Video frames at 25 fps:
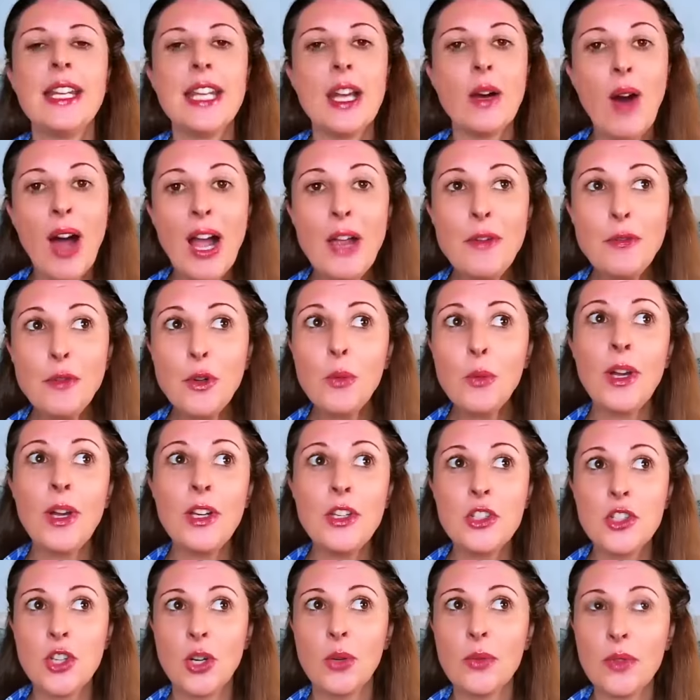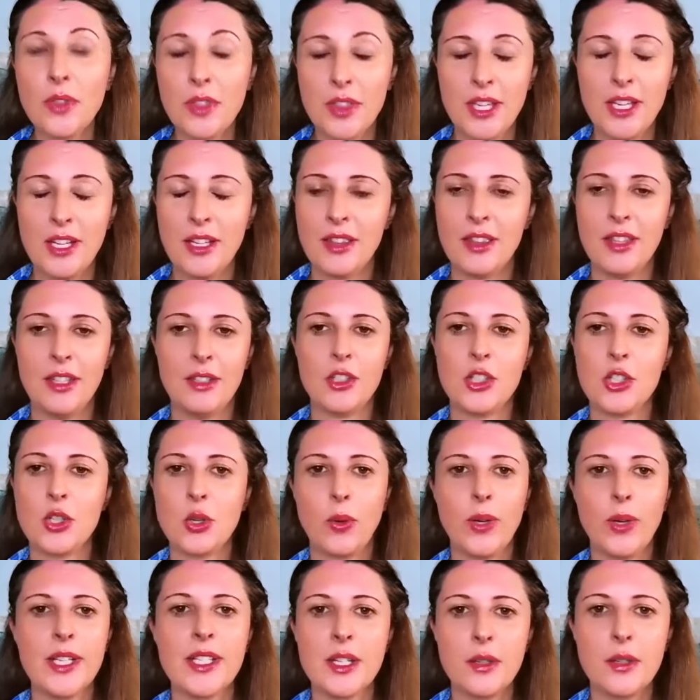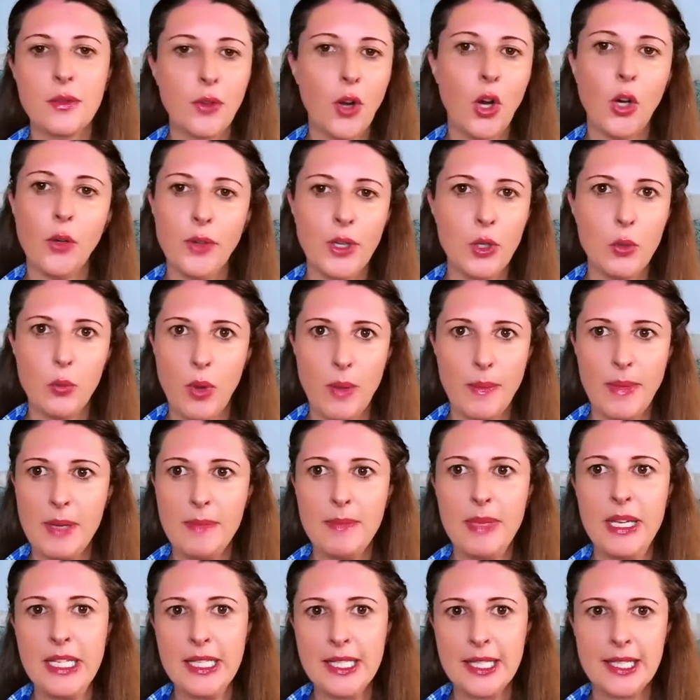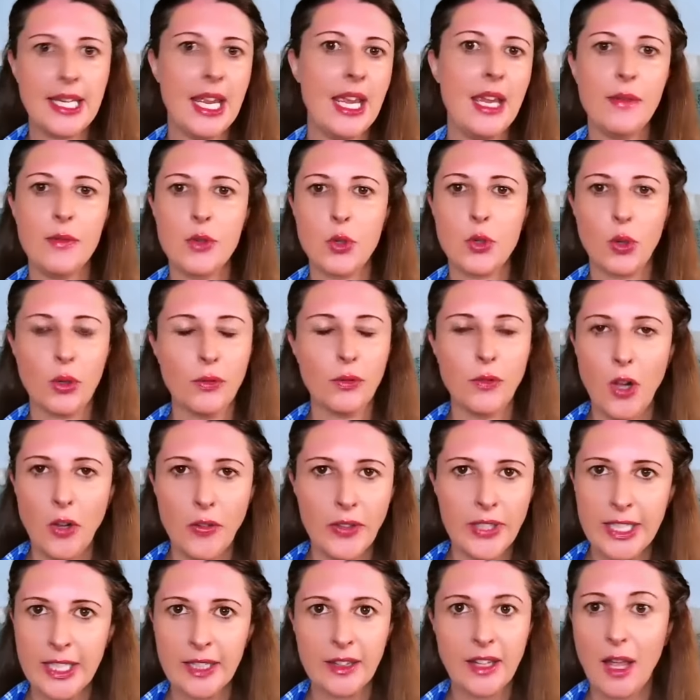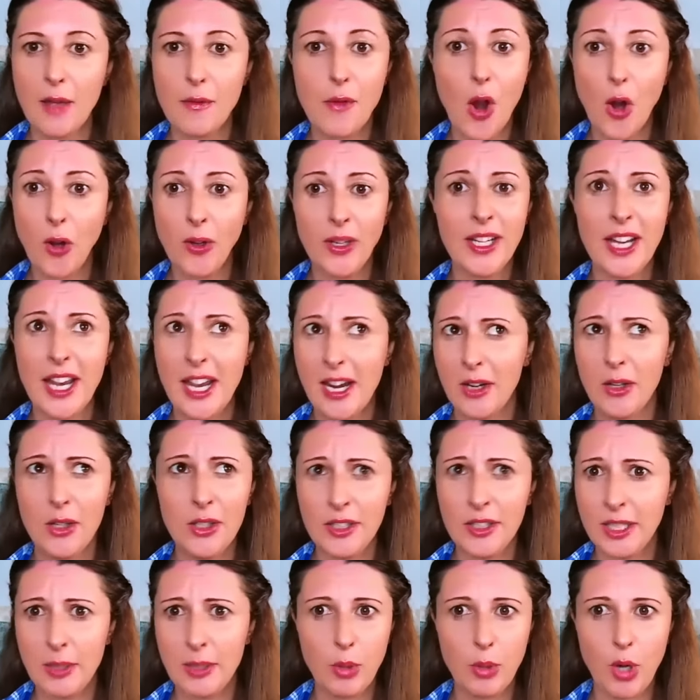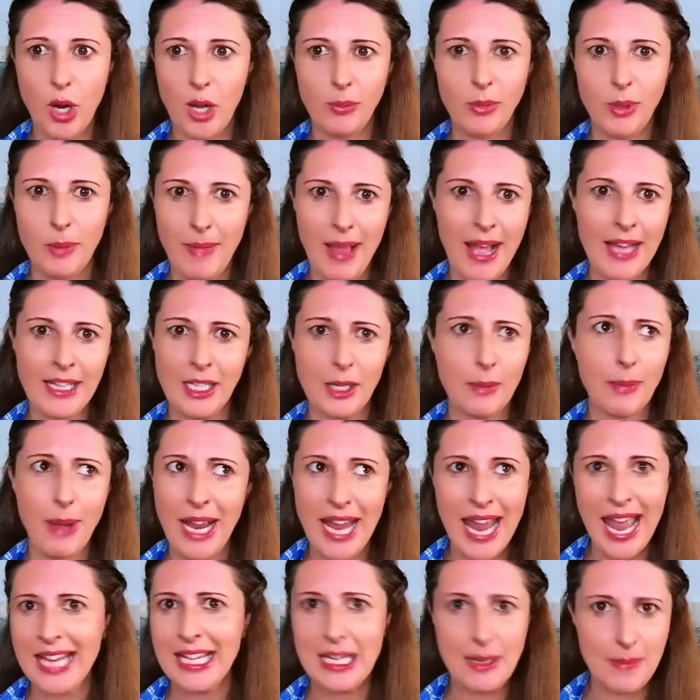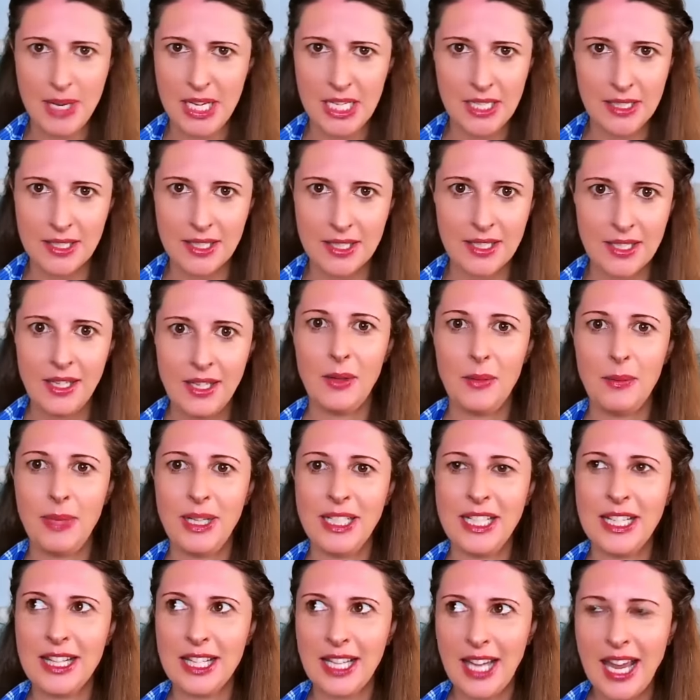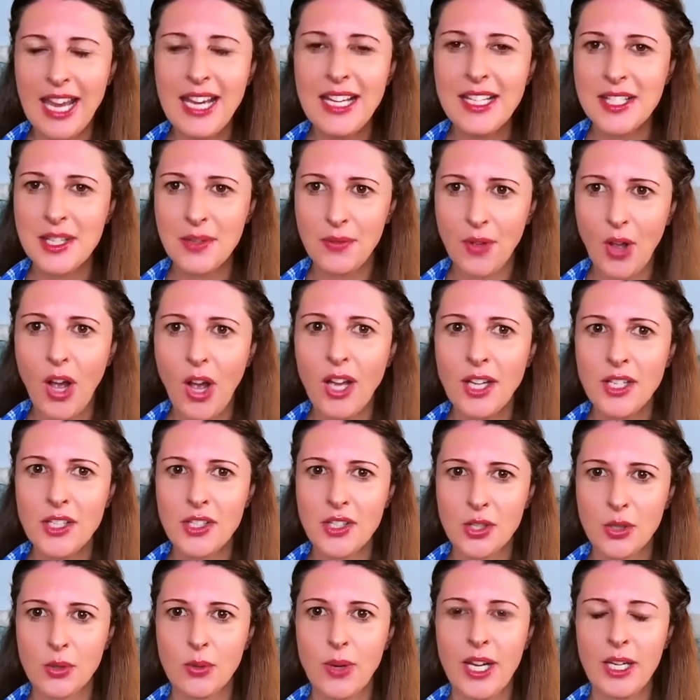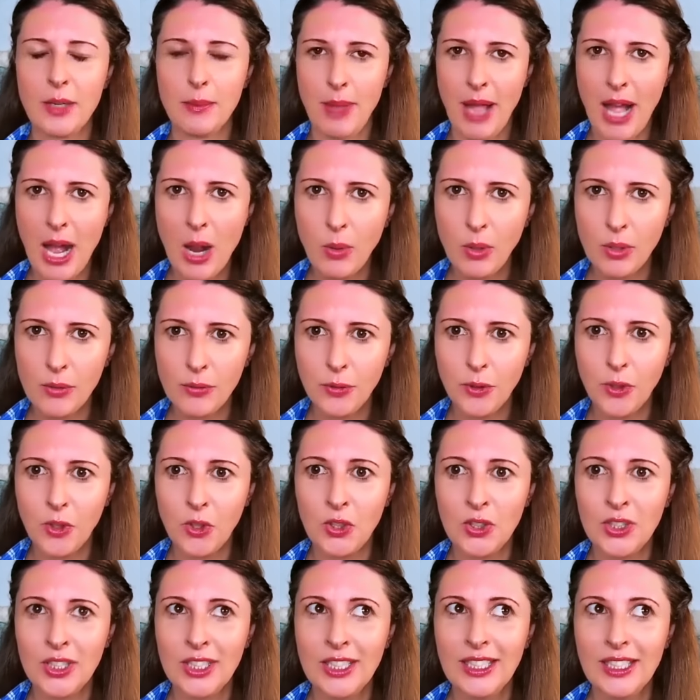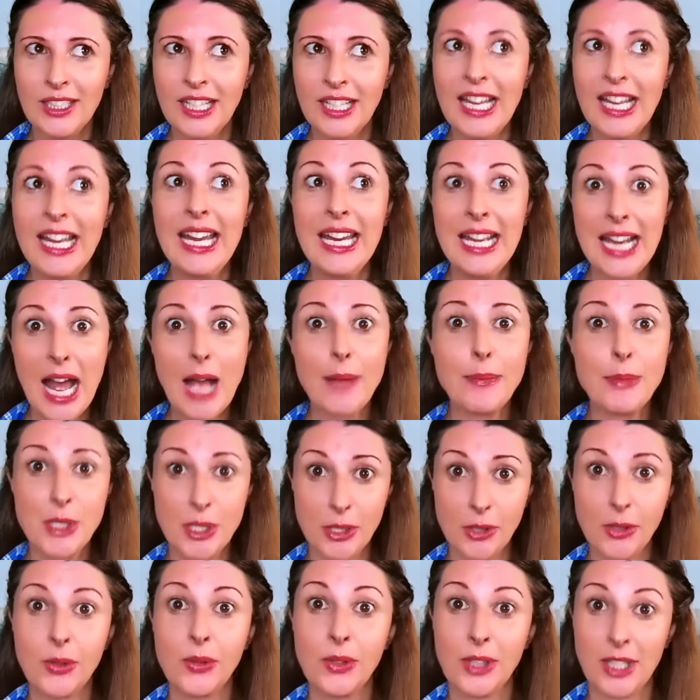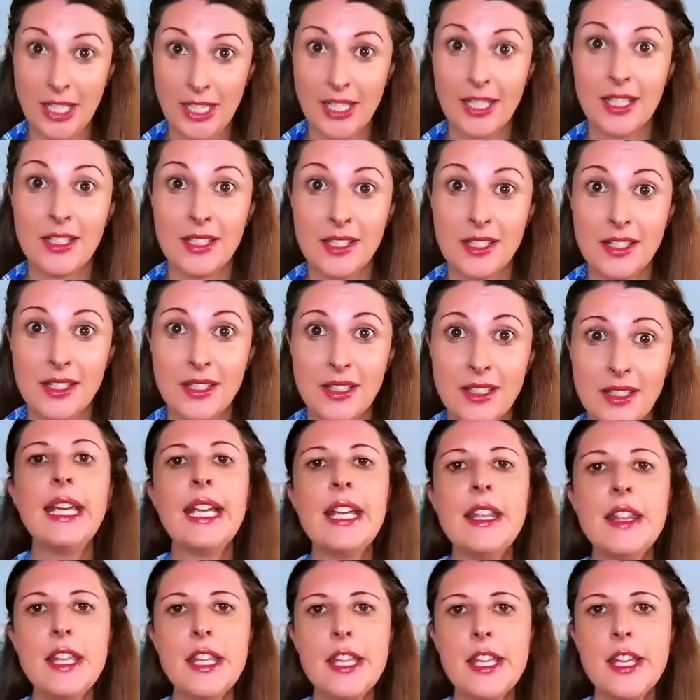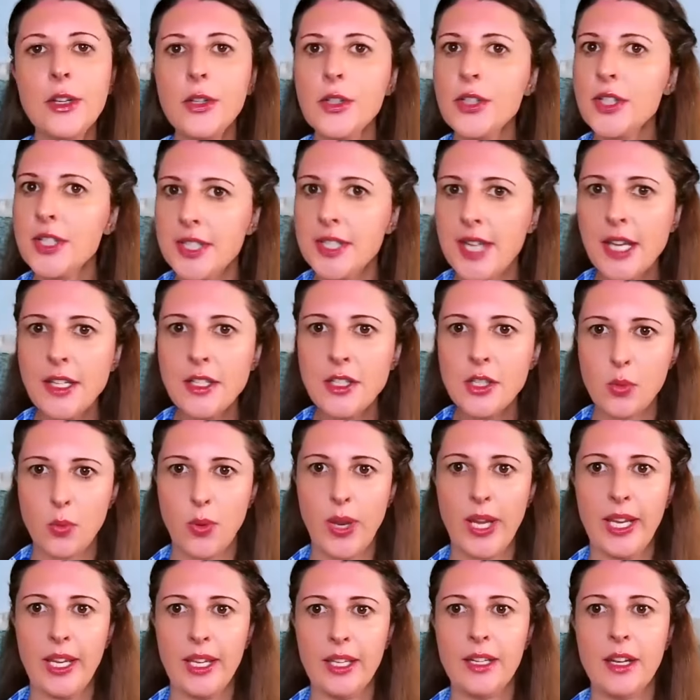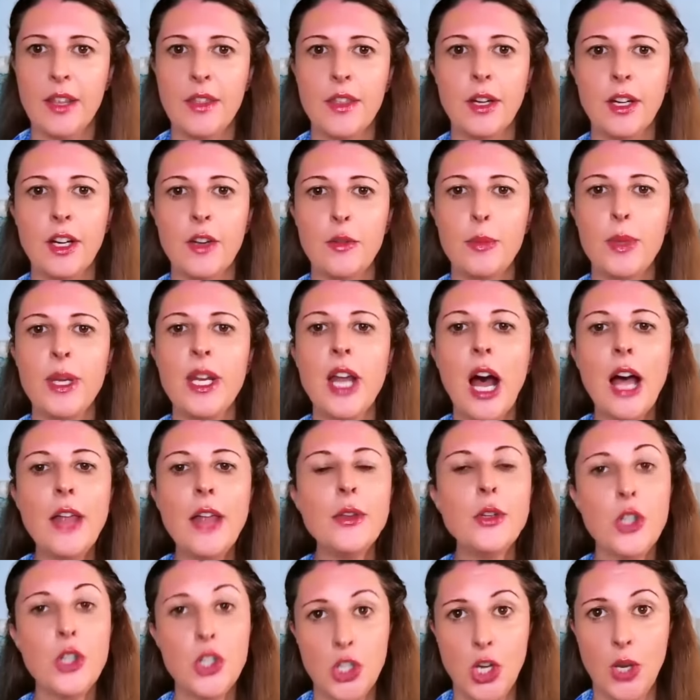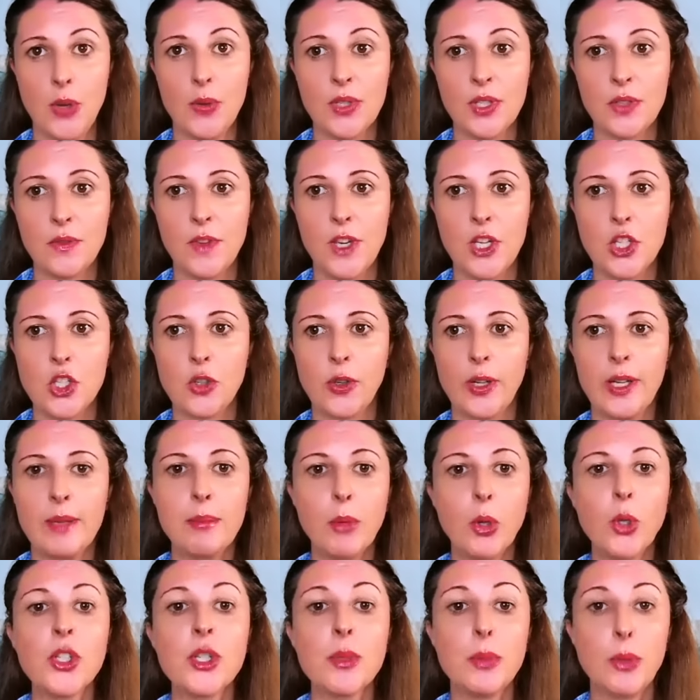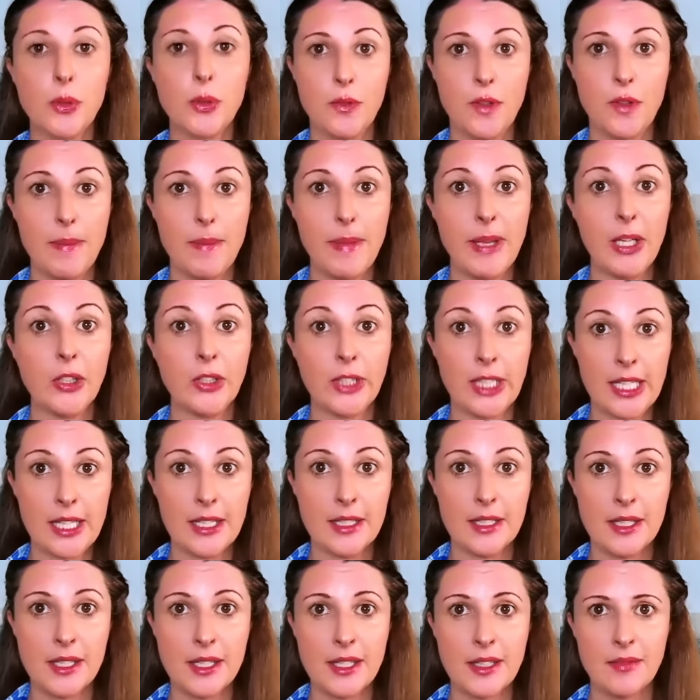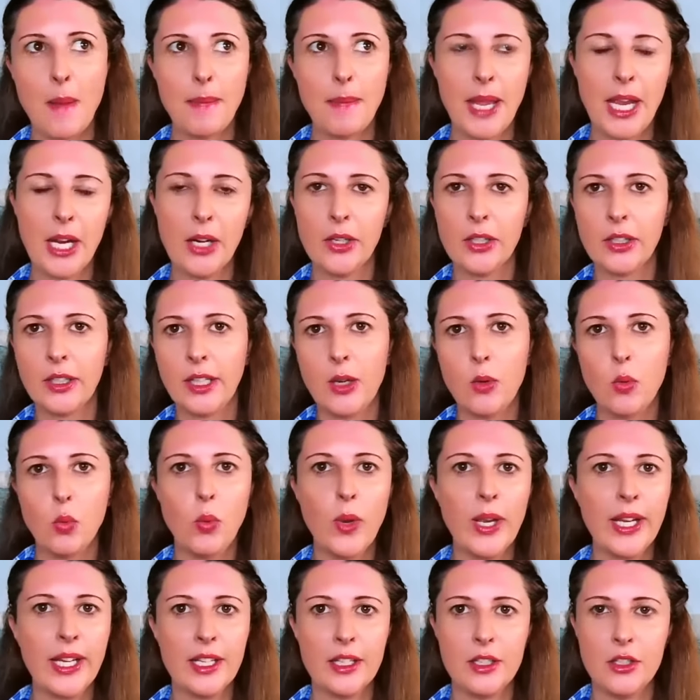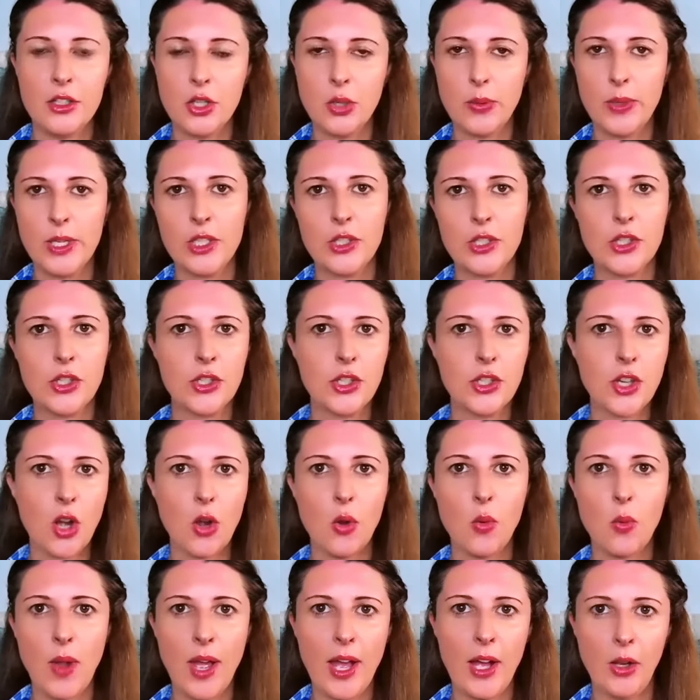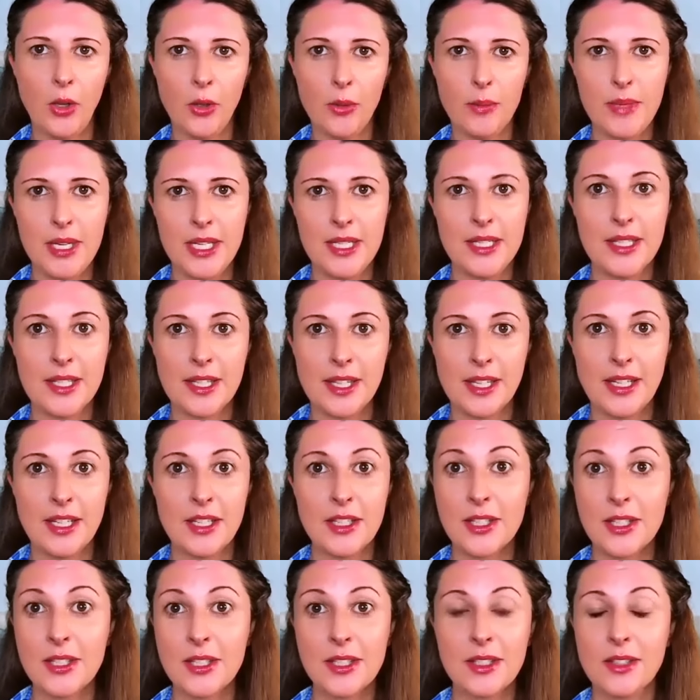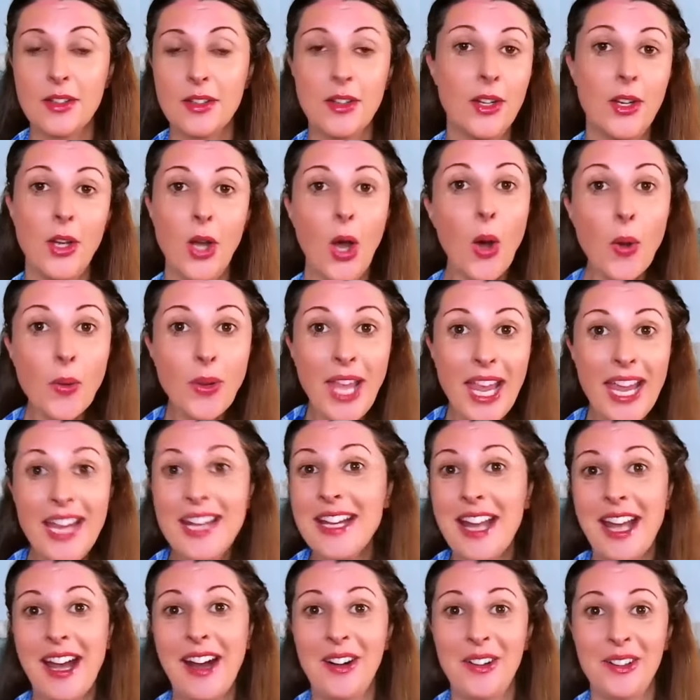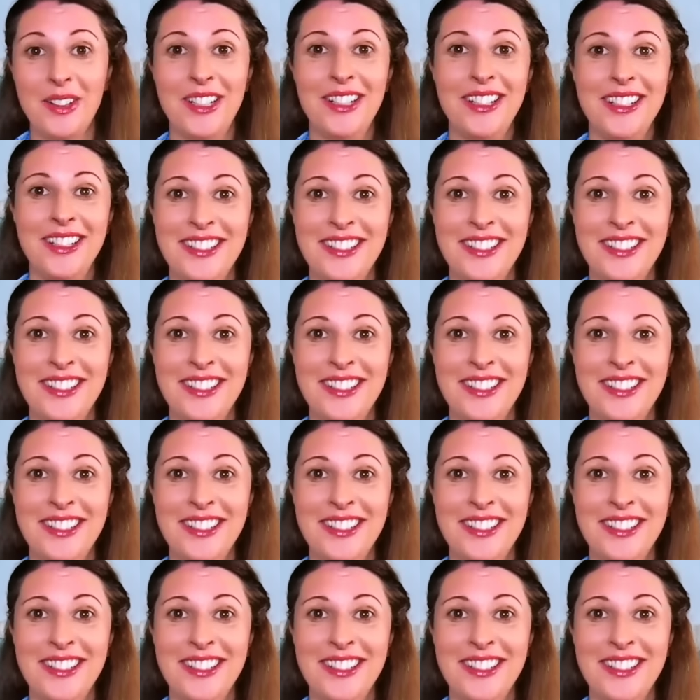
Now, I, for one, don't think that stories involving women being saved or falling in love are inherently problematic by any means. But in the case of Oz the Great and Powerful, it absolutely is. In the years since Wicked, there have been other shows featuring multiple female leads. Apparently, Wicked doing so well means that it's okay now.